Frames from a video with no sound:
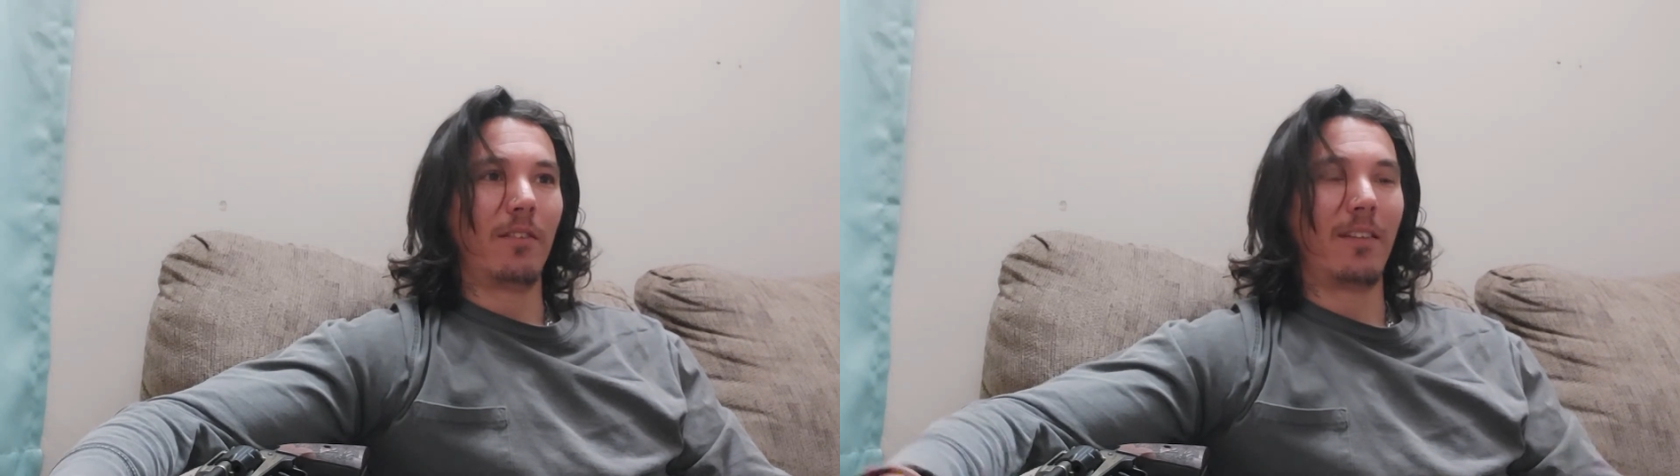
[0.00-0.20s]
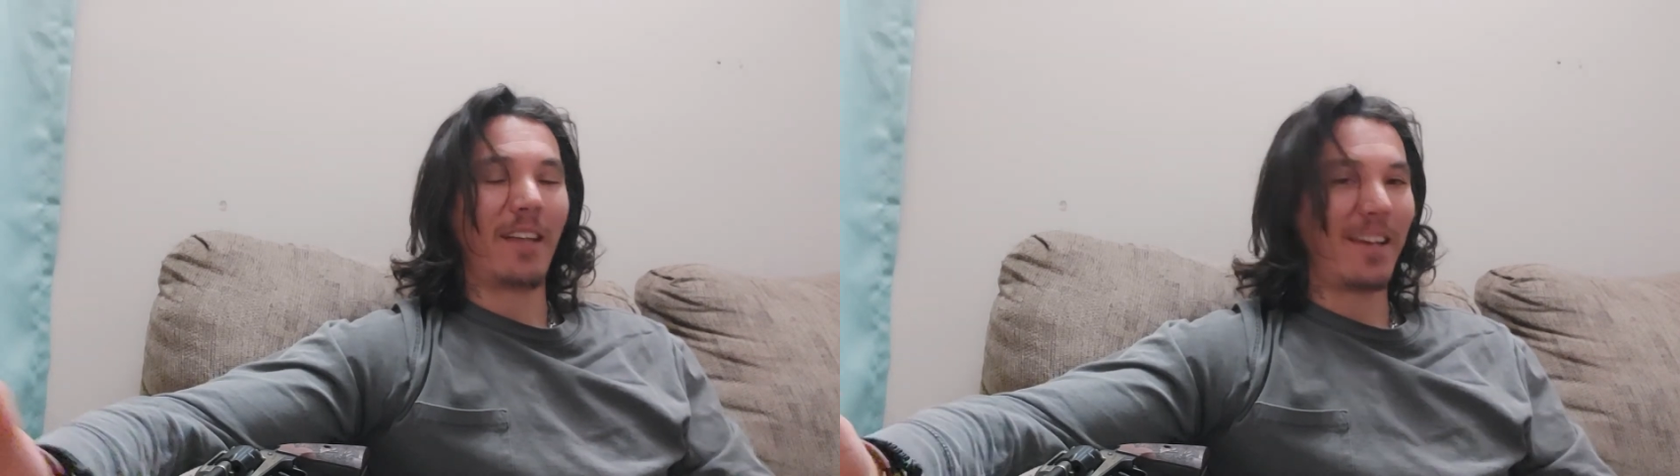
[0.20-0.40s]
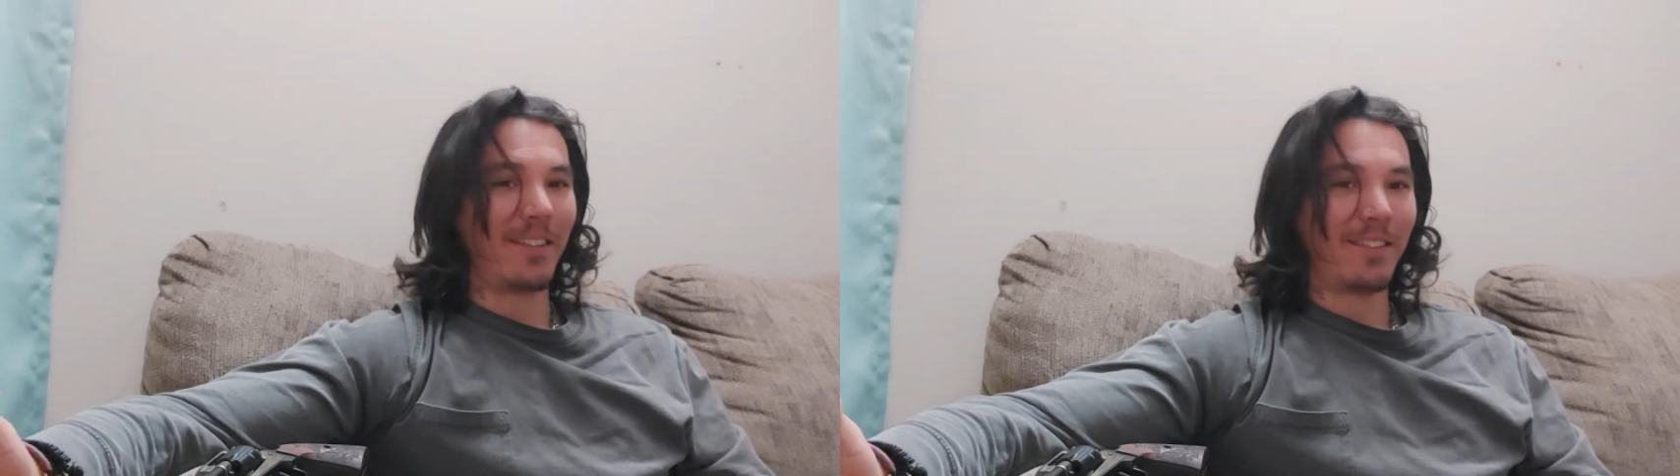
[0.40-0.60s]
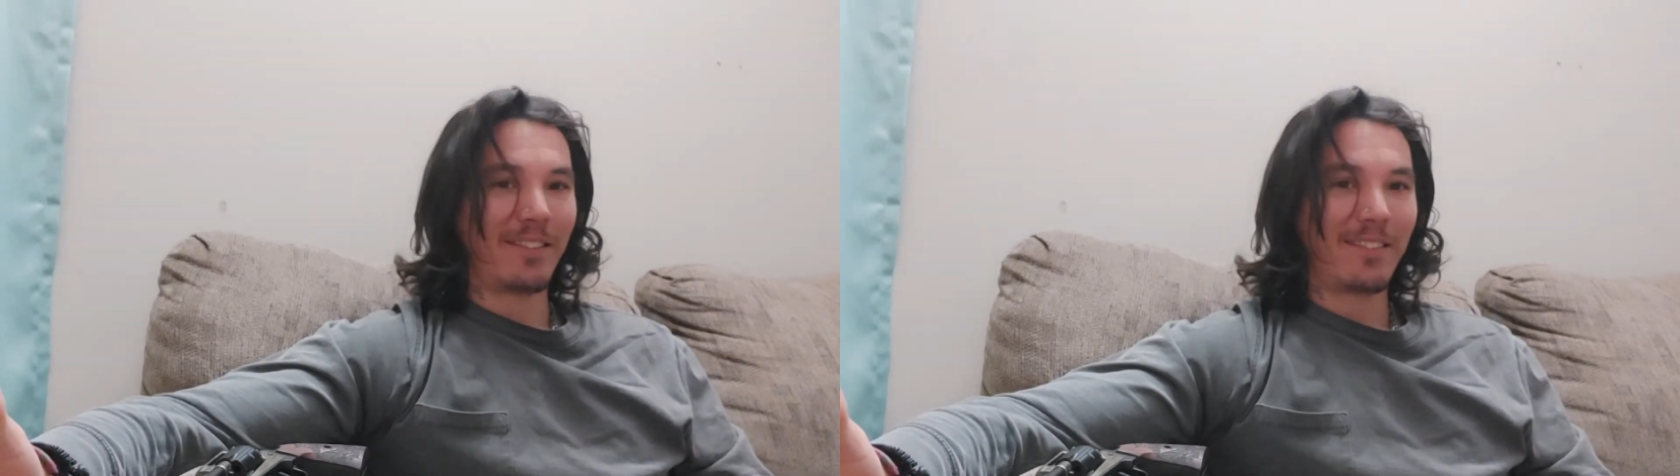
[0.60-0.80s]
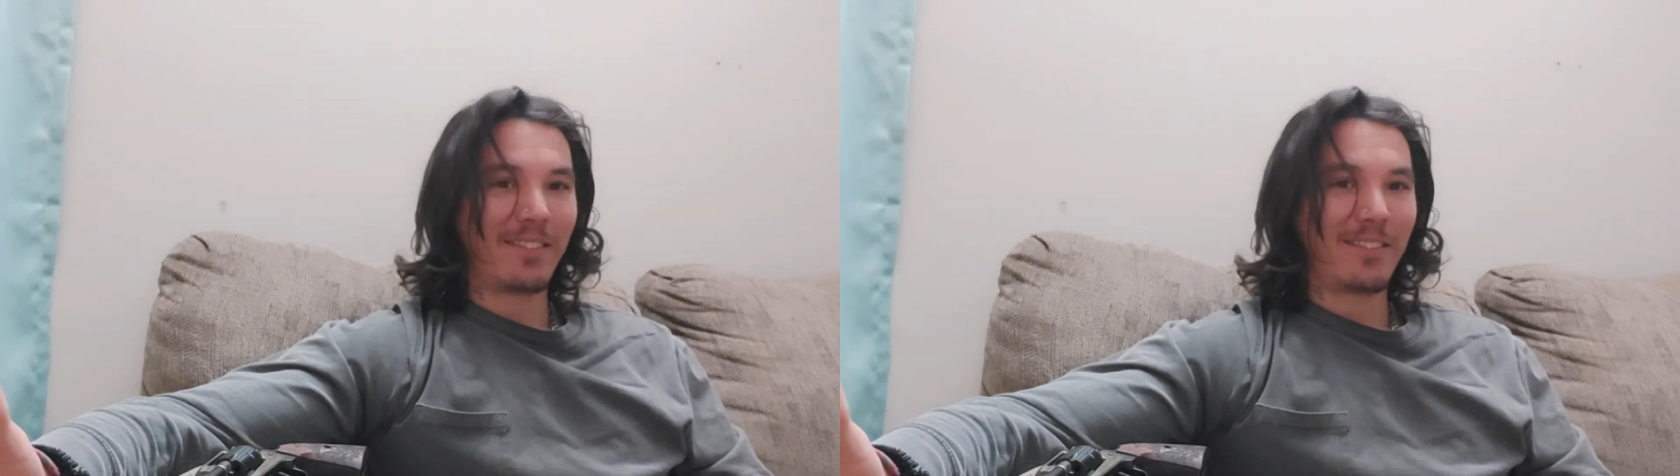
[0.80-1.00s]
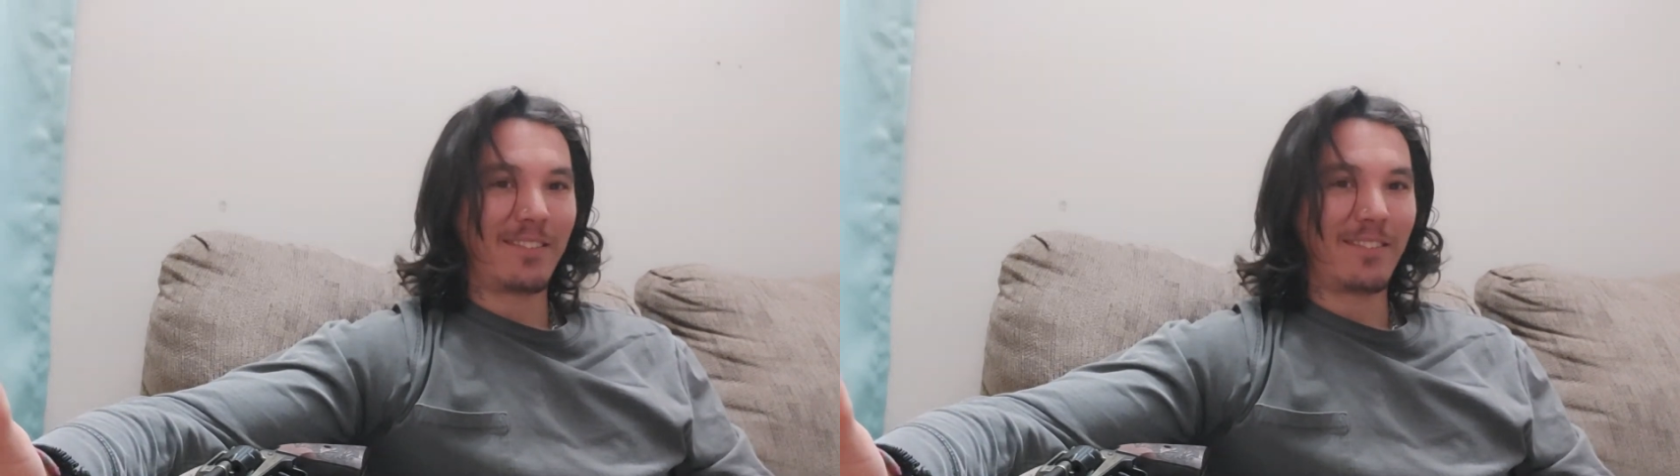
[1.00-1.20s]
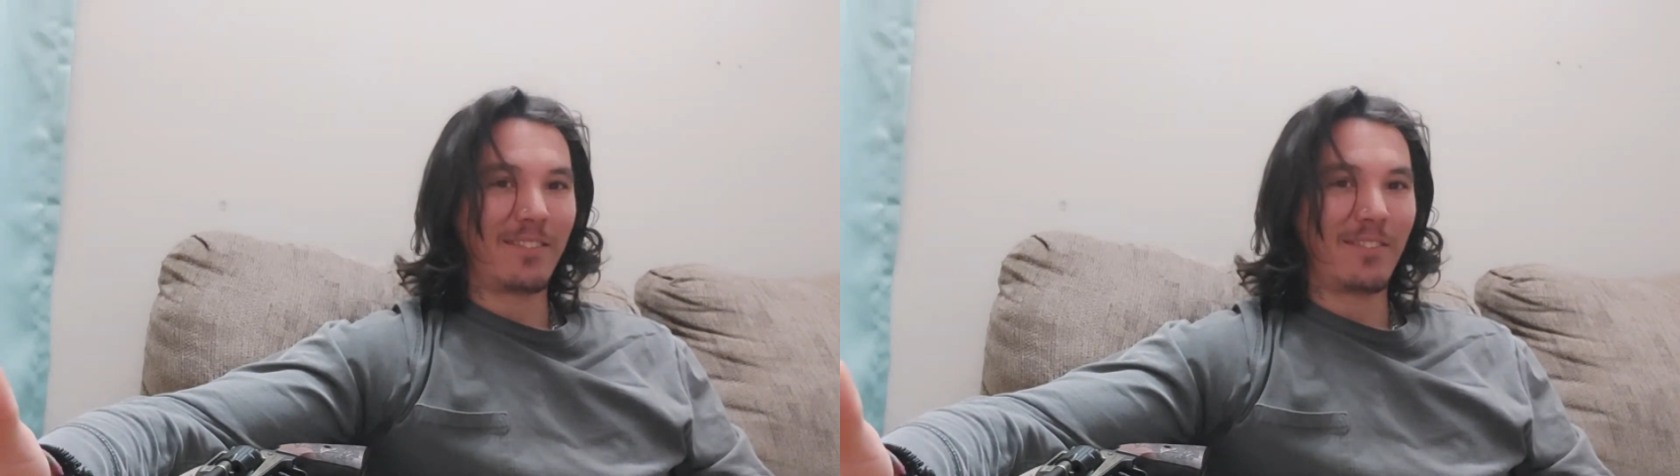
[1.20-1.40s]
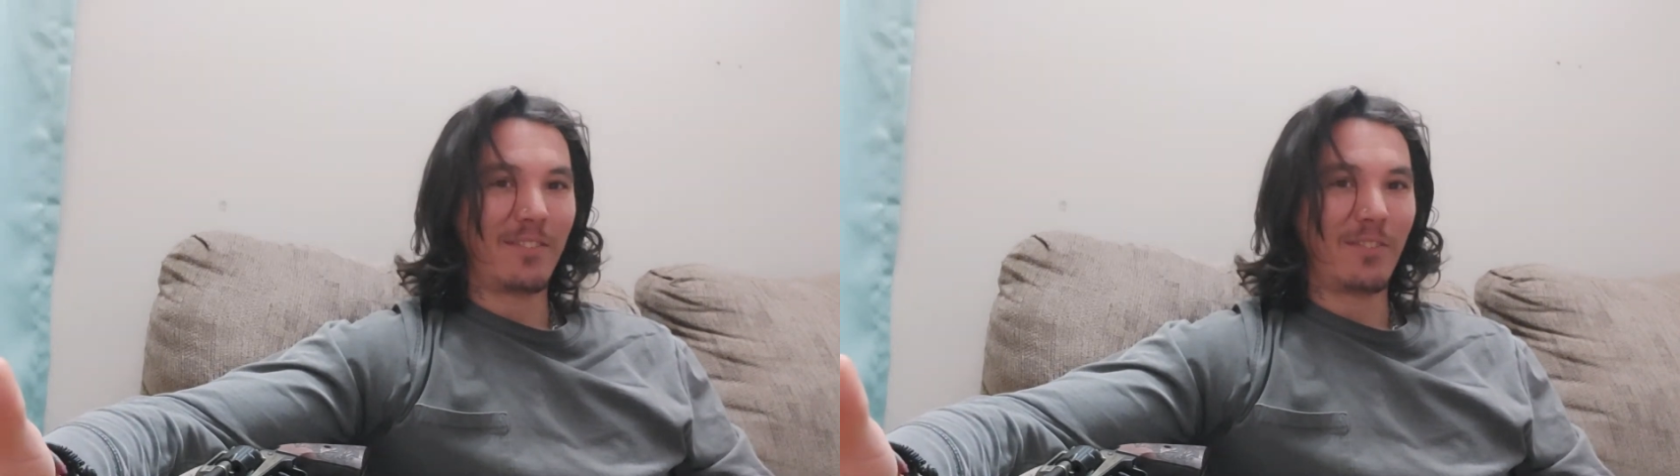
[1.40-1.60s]
again,
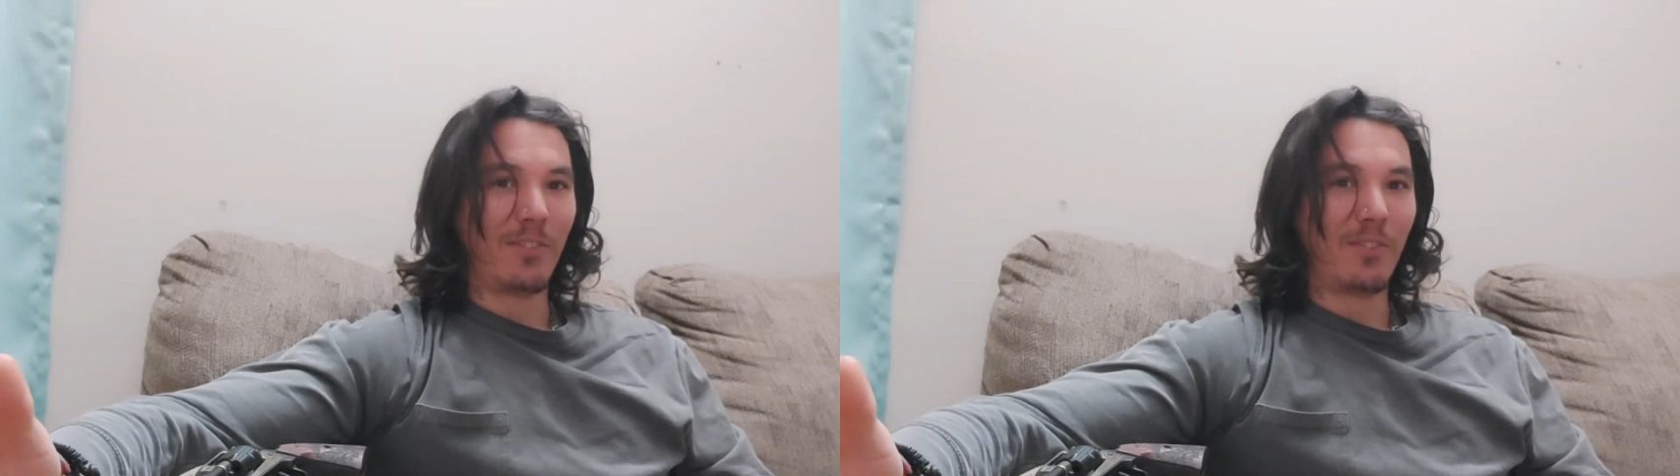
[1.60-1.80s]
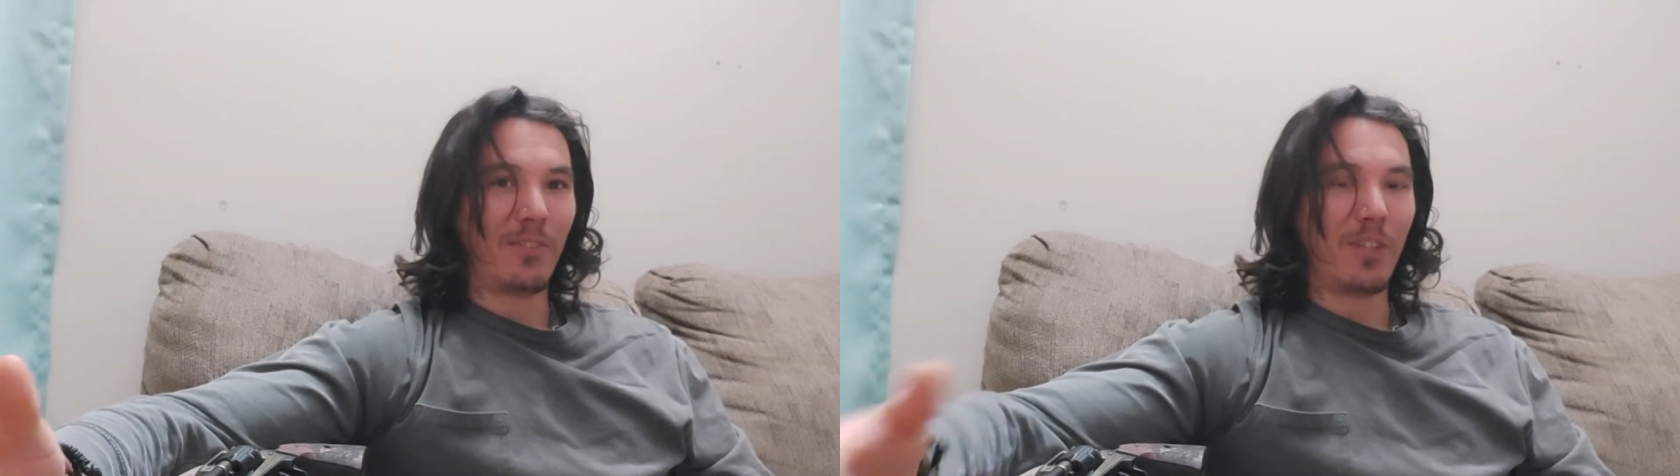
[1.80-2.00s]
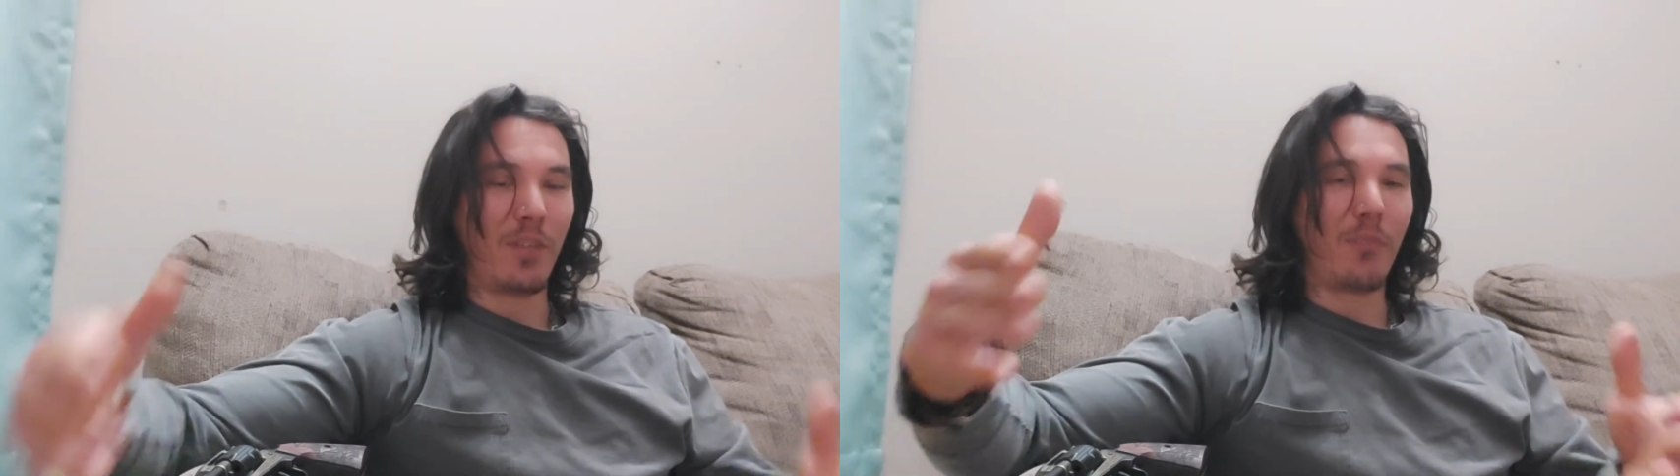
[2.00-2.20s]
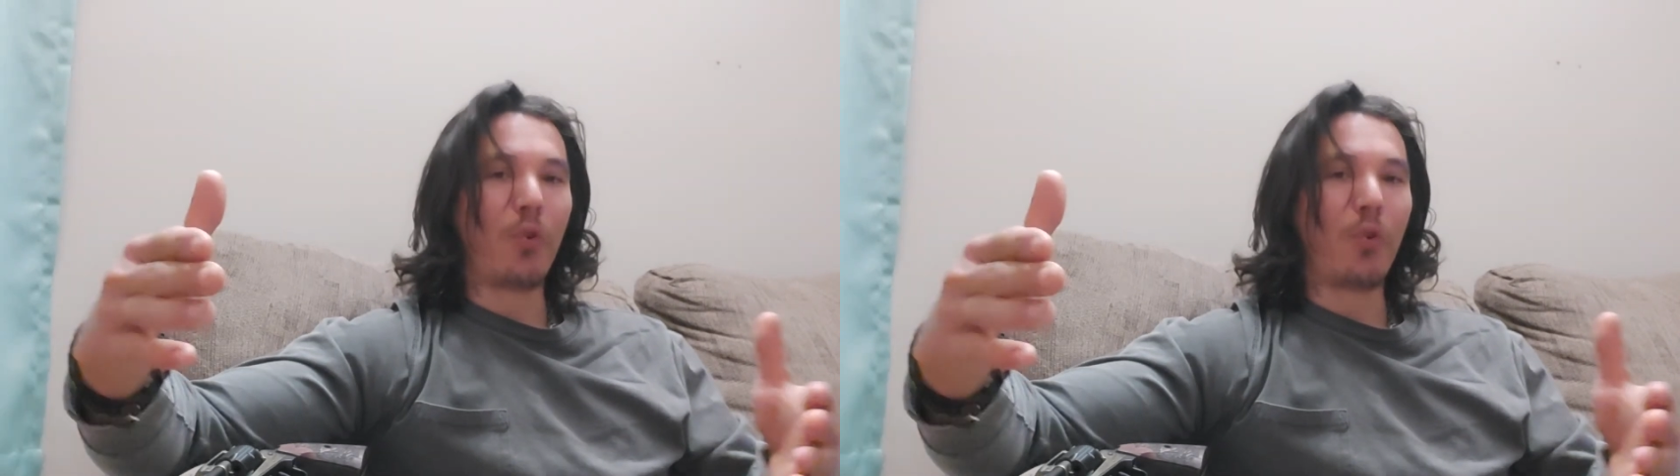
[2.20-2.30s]
if